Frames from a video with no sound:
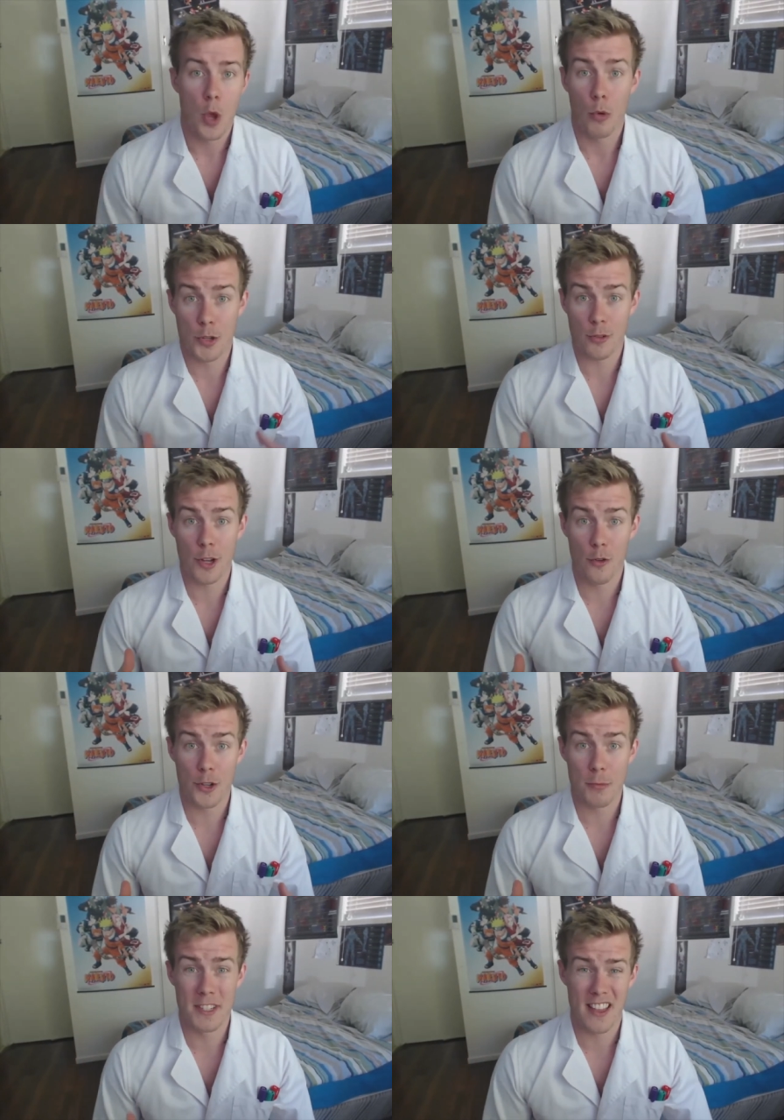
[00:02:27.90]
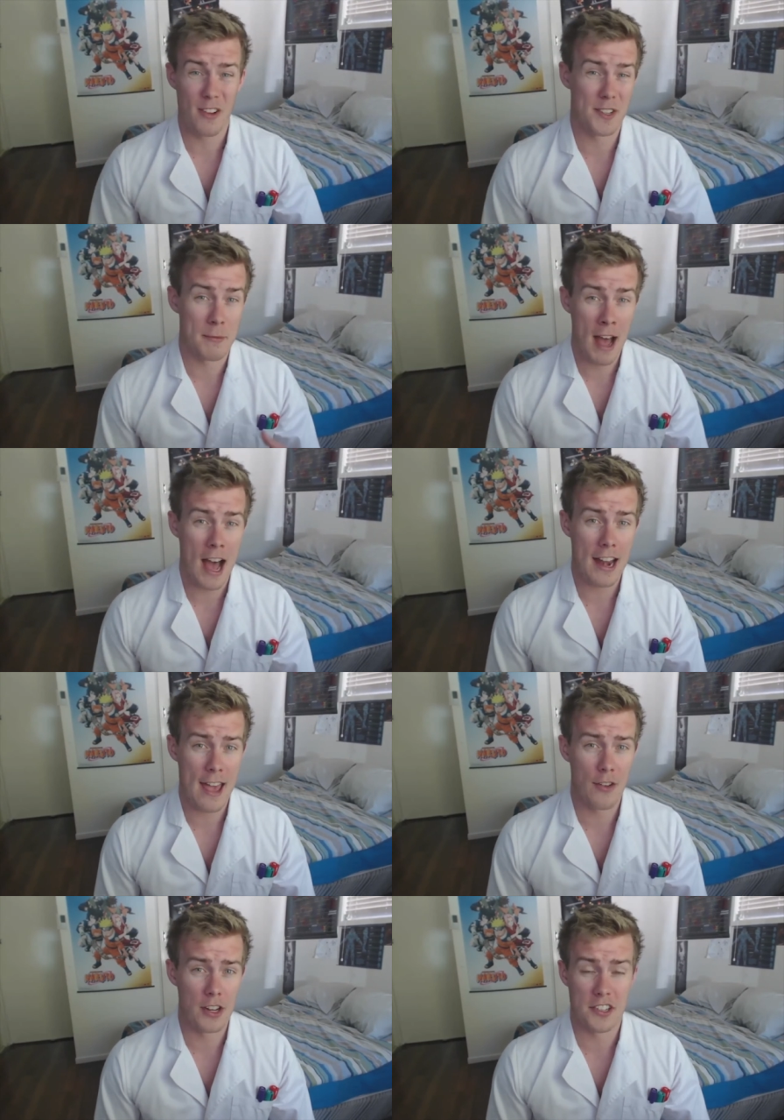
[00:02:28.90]
What's really awesome is that there is some hard
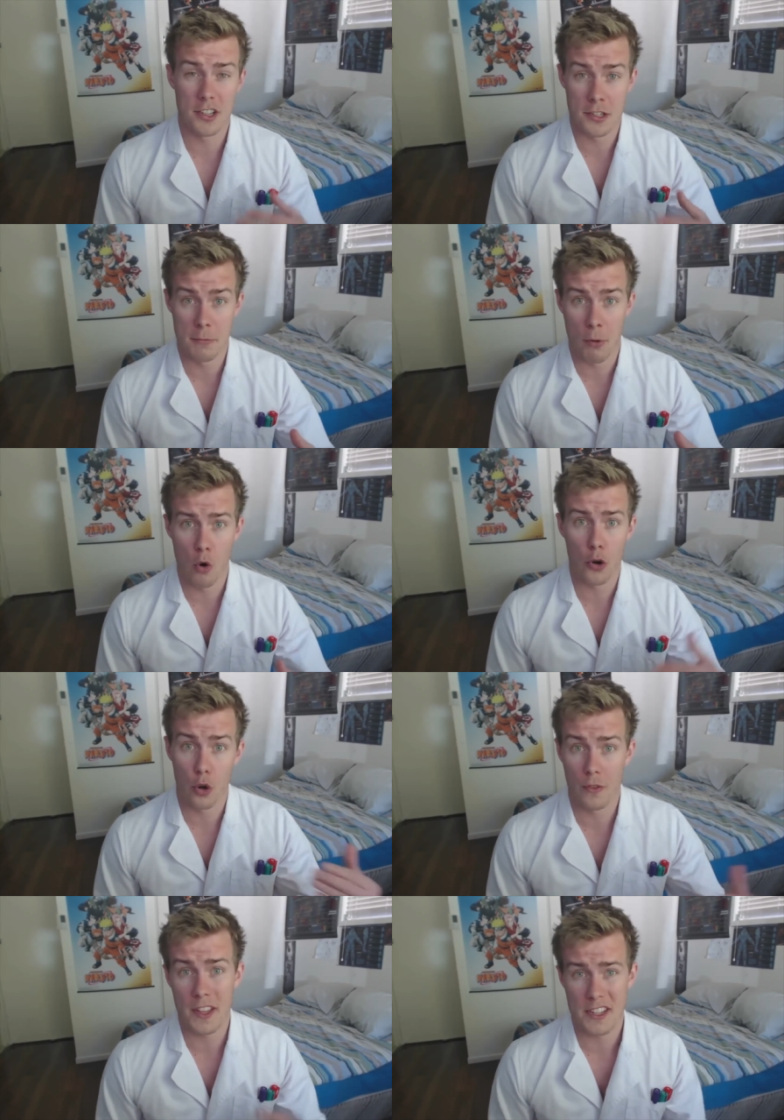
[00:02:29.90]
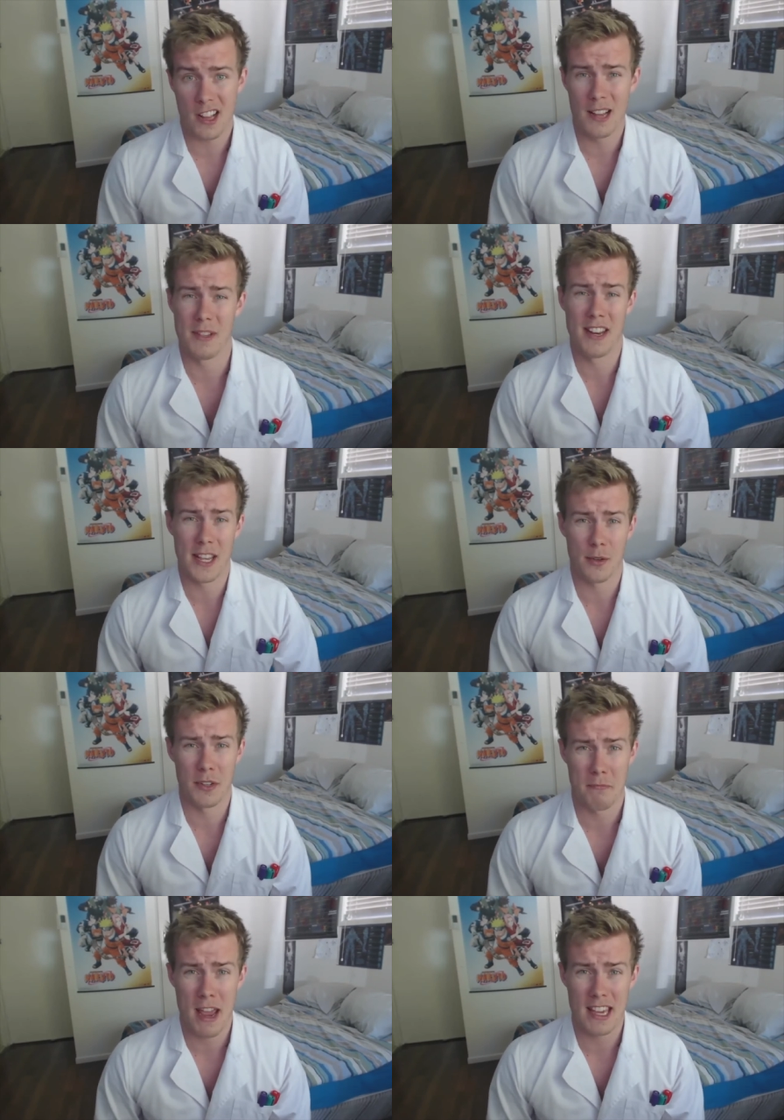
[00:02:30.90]
evidence to support all of these claims that NASA
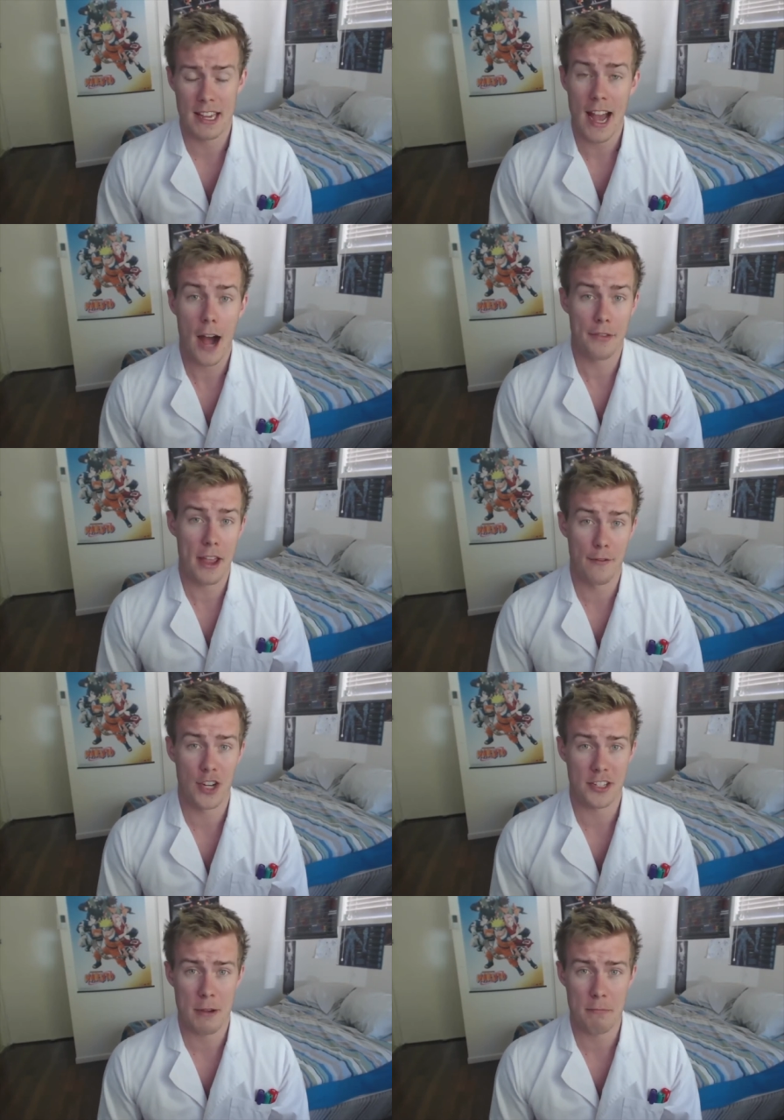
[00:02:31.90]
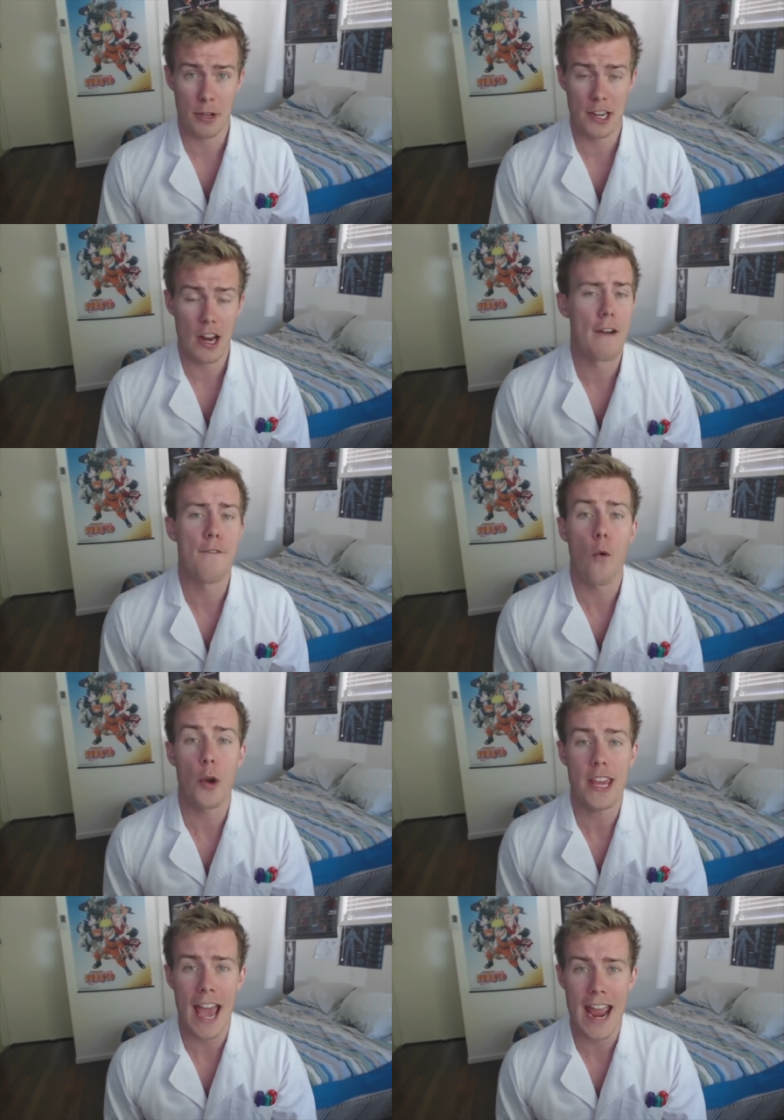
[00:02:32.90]
is making, after they have just completed a
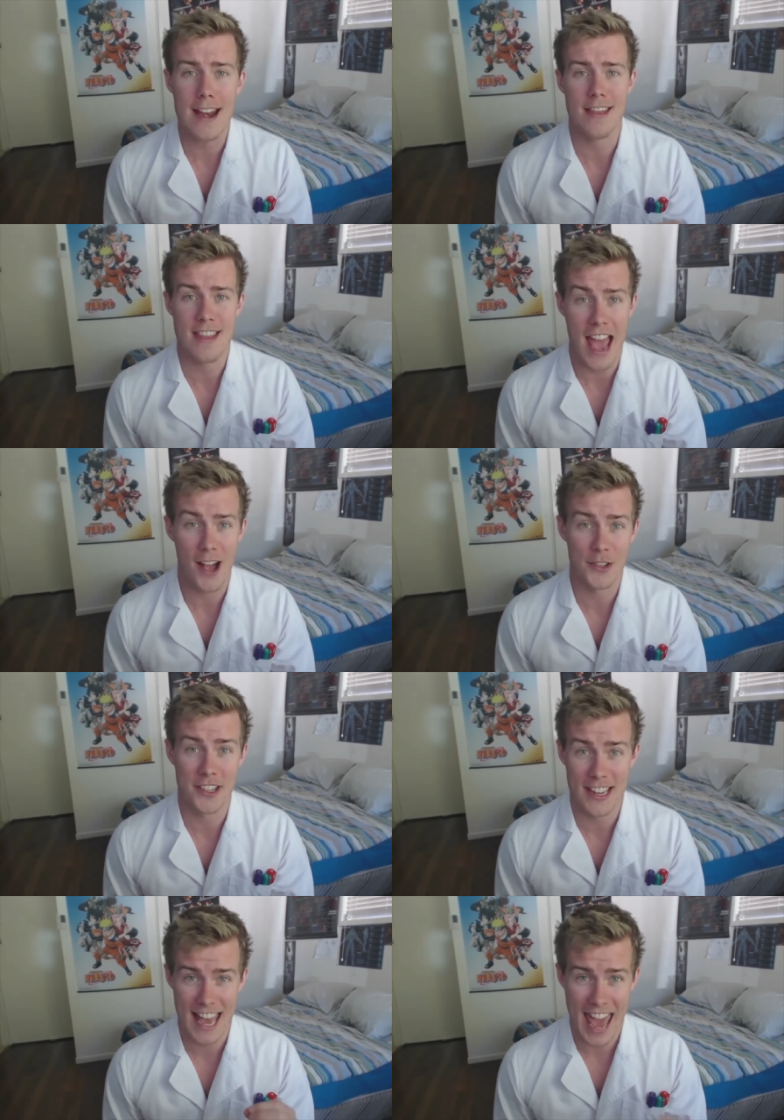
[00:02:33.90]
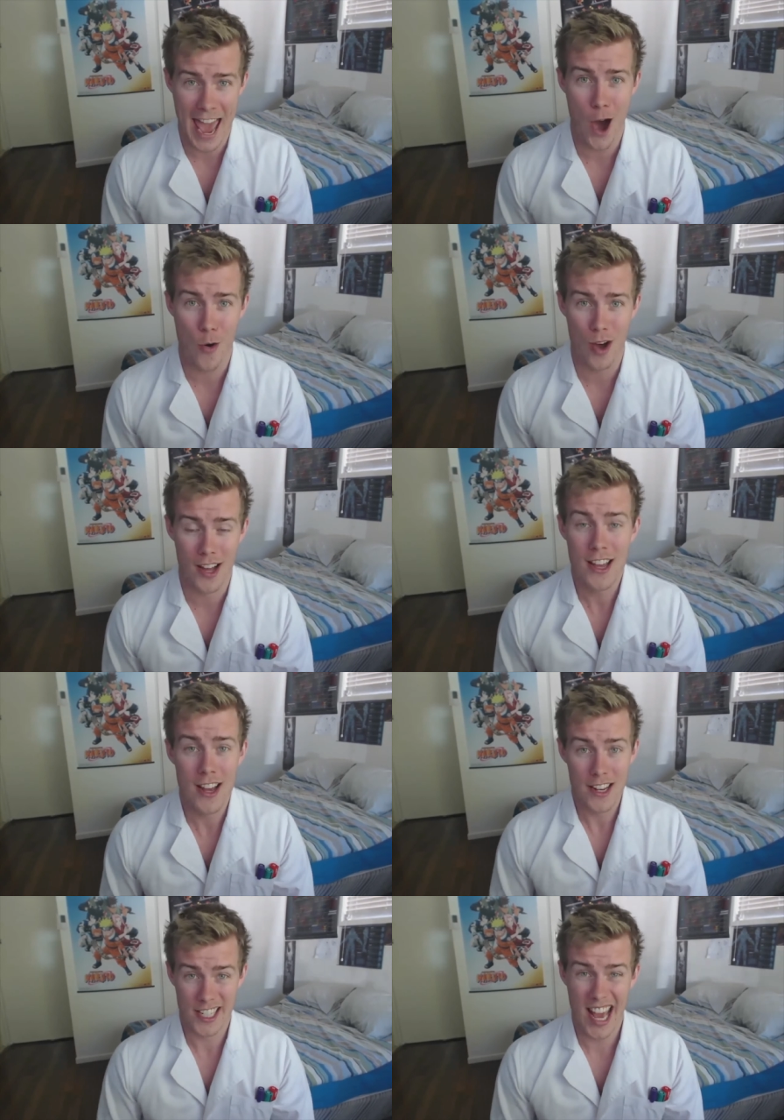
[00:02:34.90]
forty-eight thousand hour
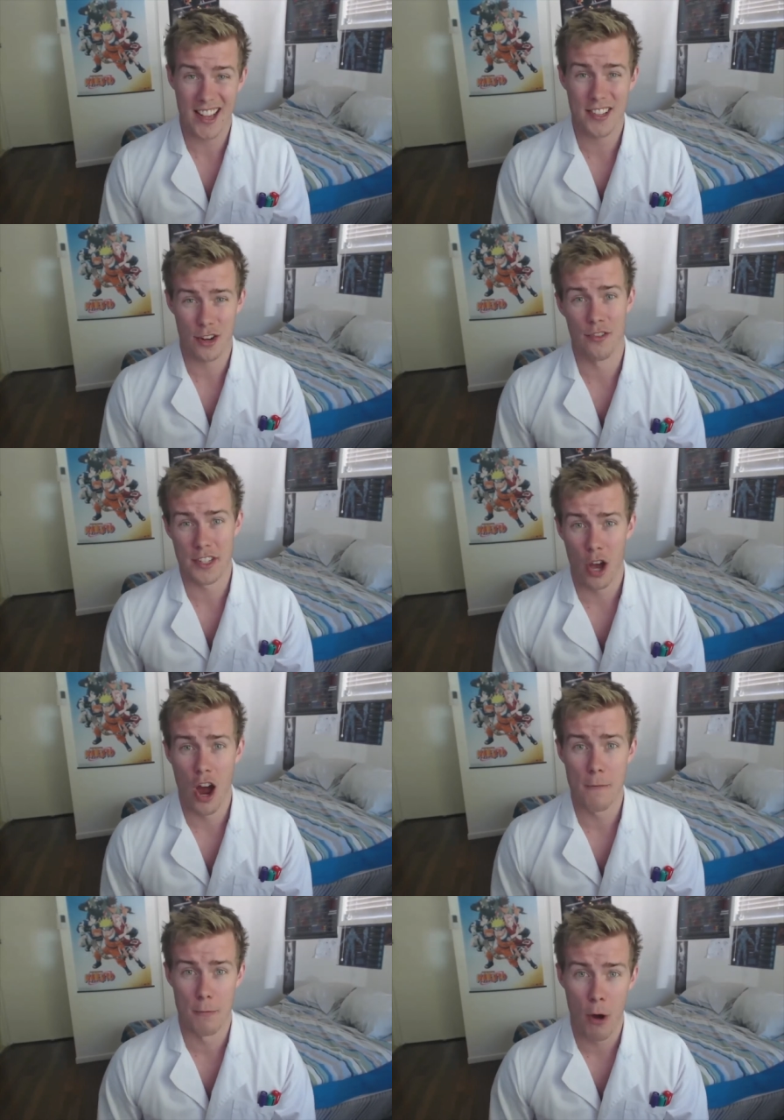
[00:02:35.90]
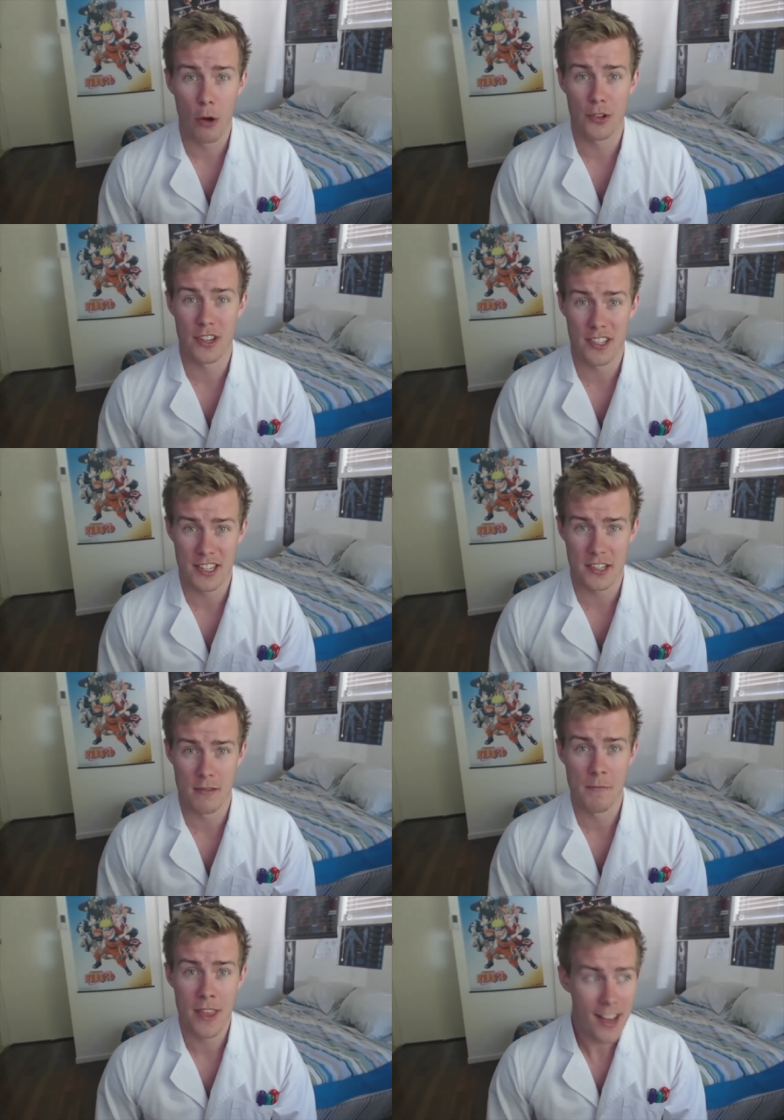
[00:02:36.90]
test on this ion propulsion system.